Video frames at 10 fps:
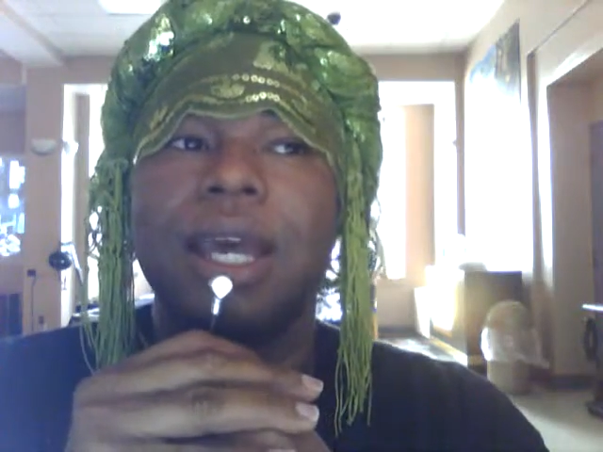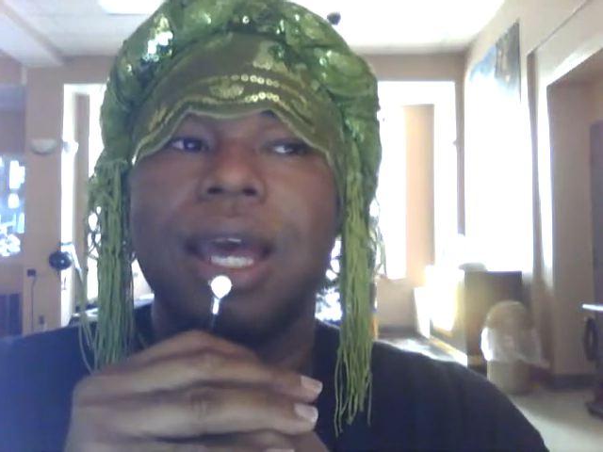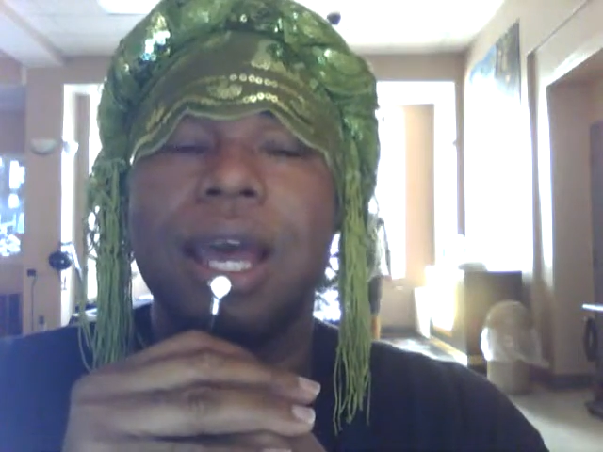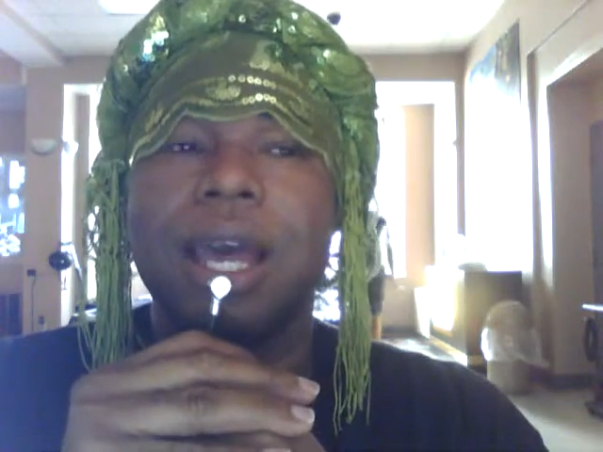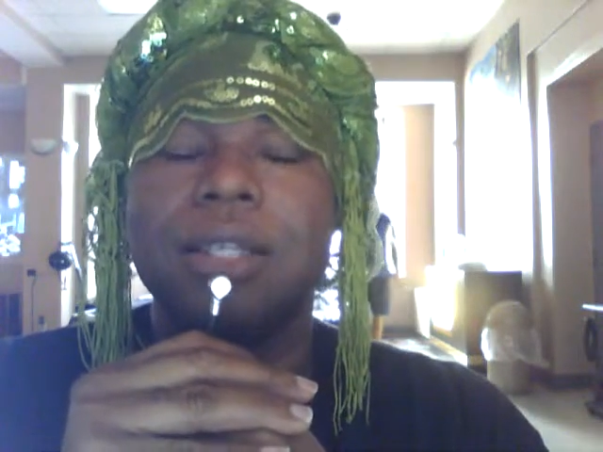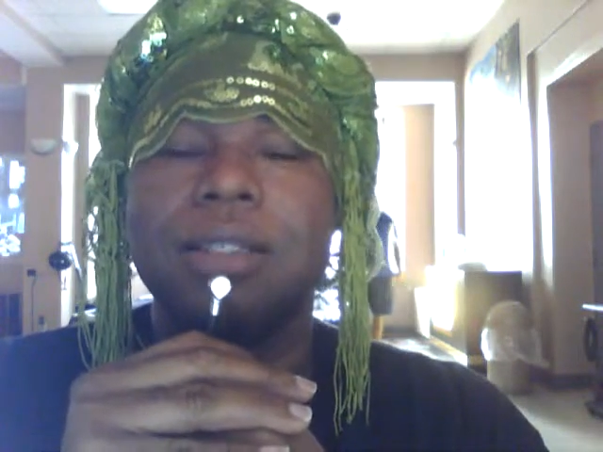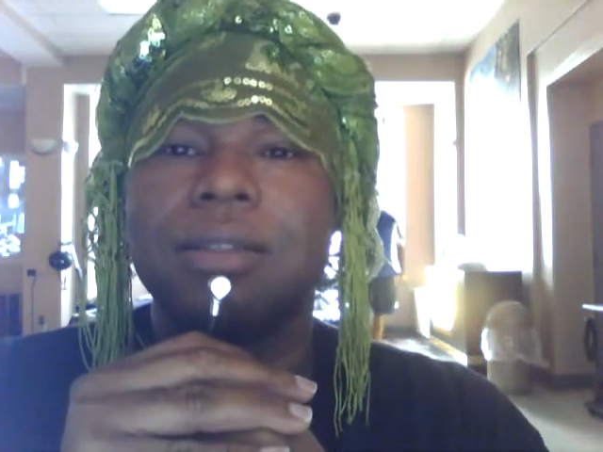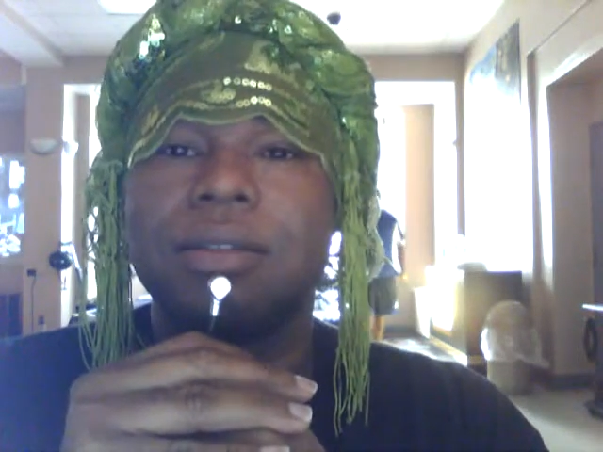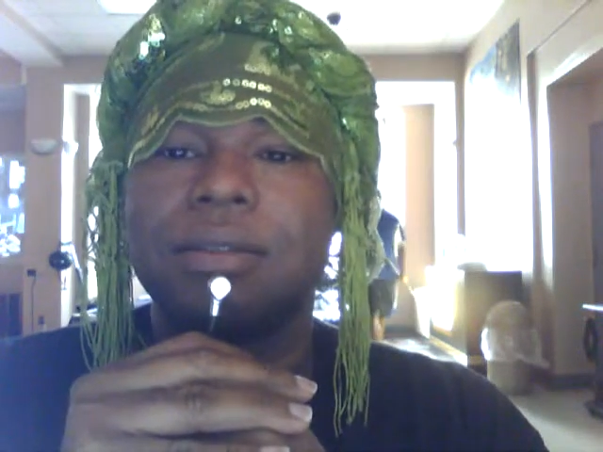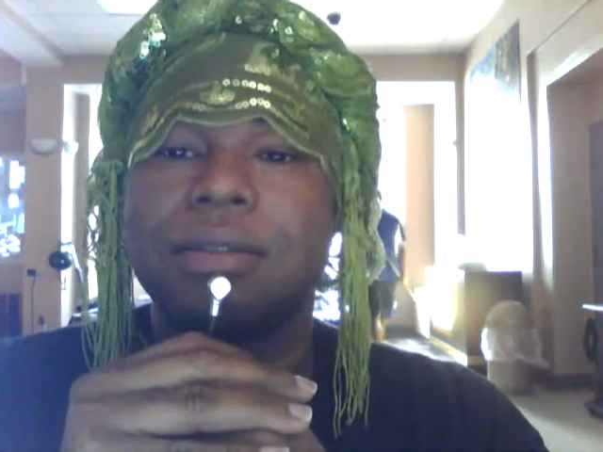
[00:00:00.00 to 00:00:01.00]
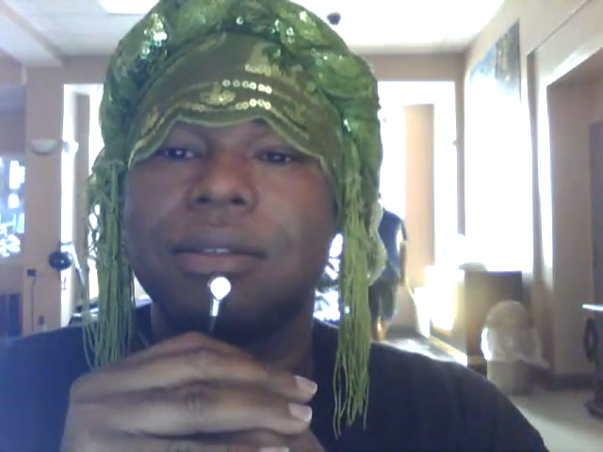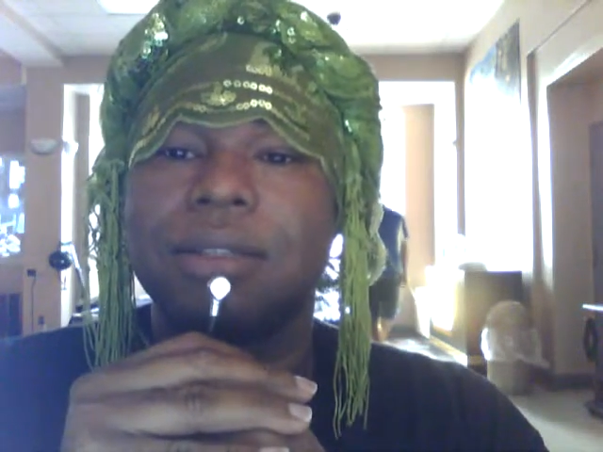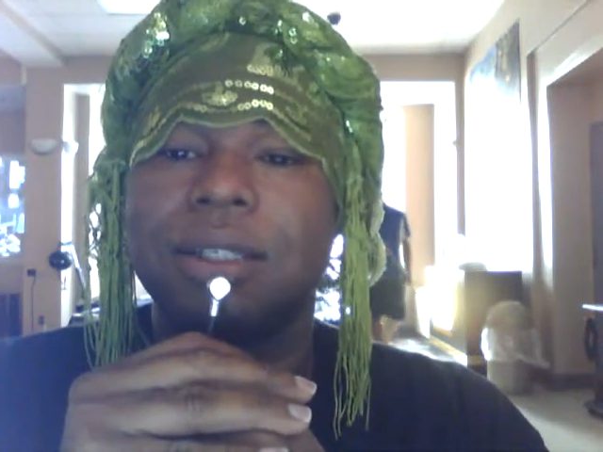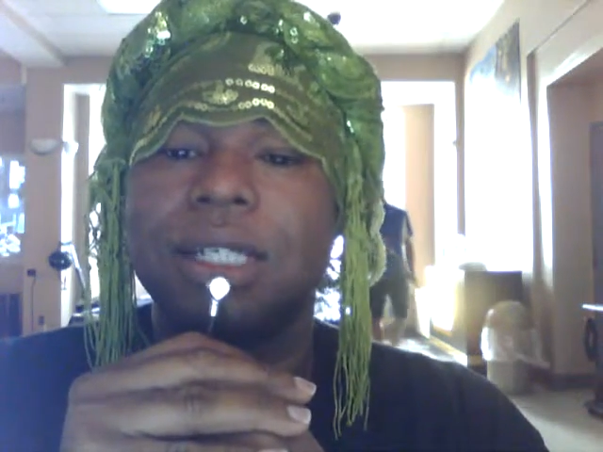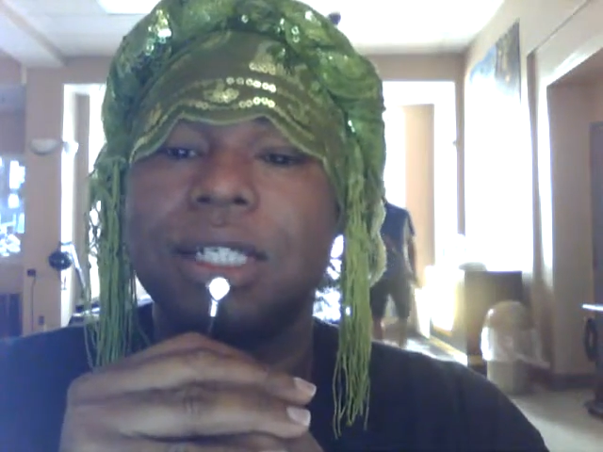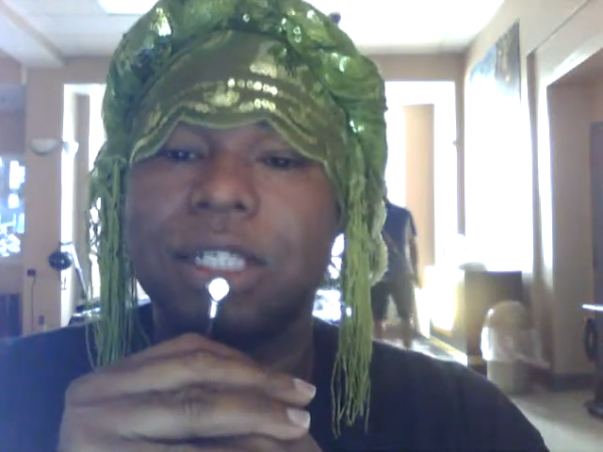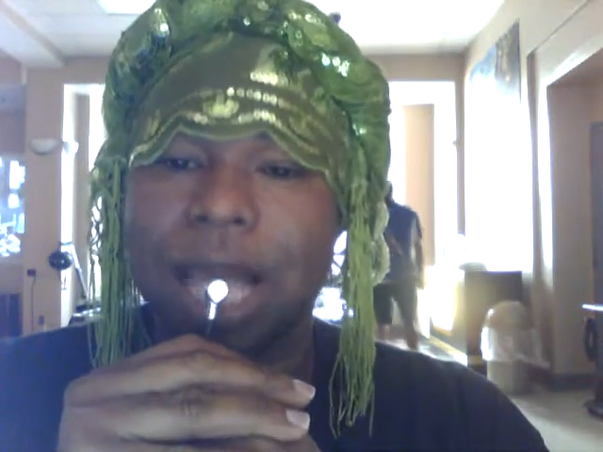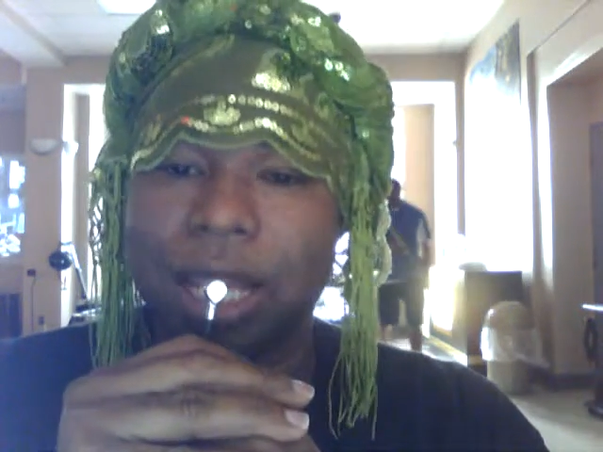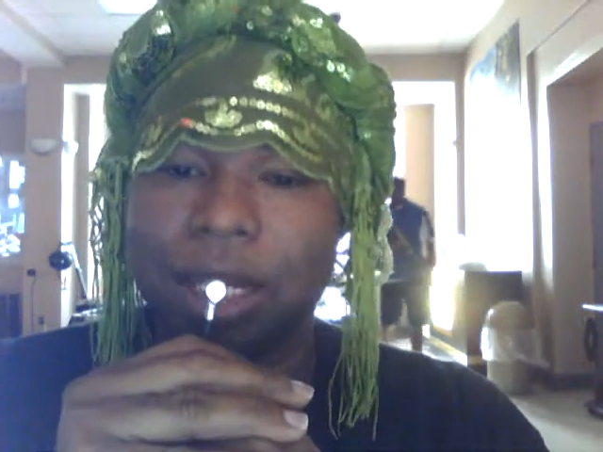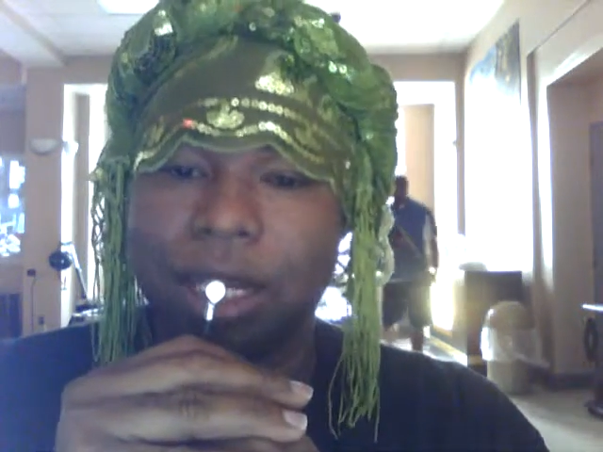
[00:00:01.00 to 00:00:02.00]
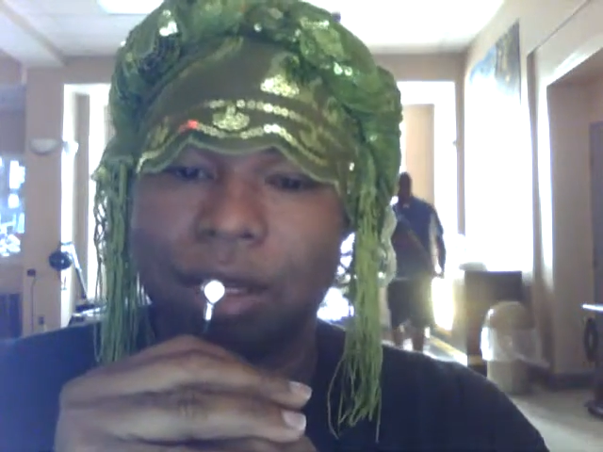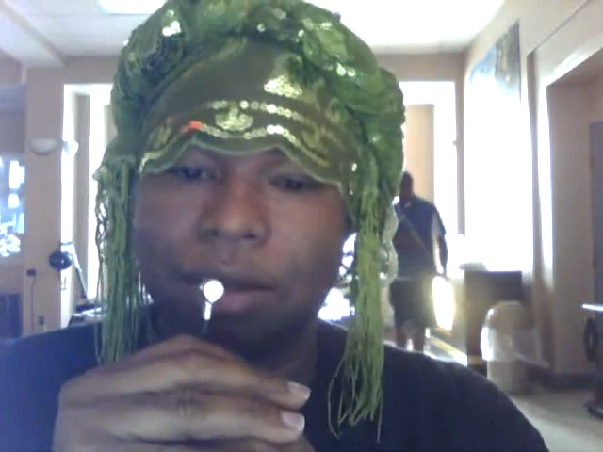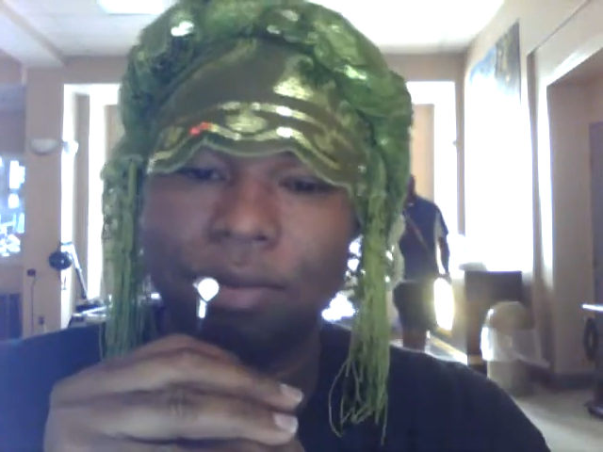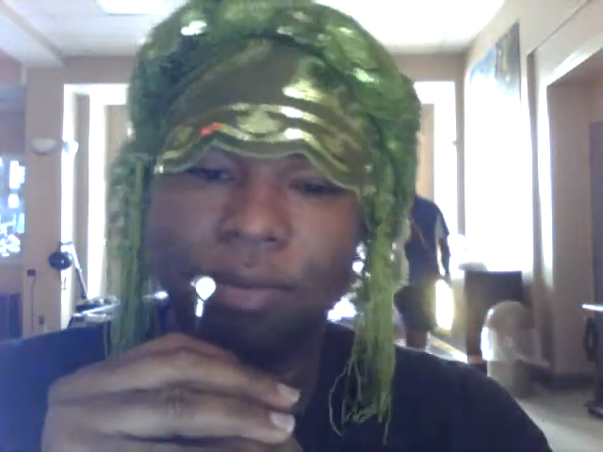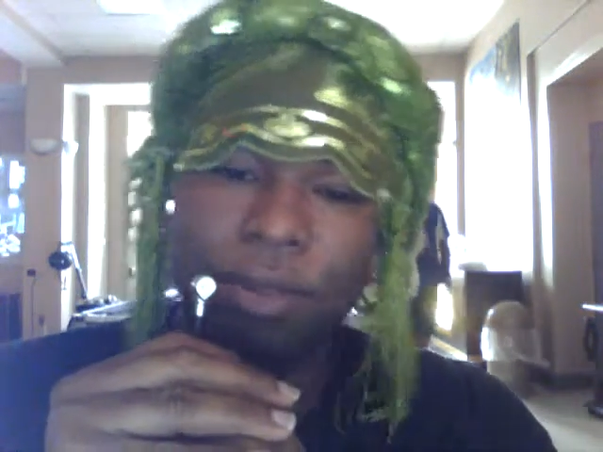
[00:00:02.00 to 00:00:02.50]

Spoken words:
And China,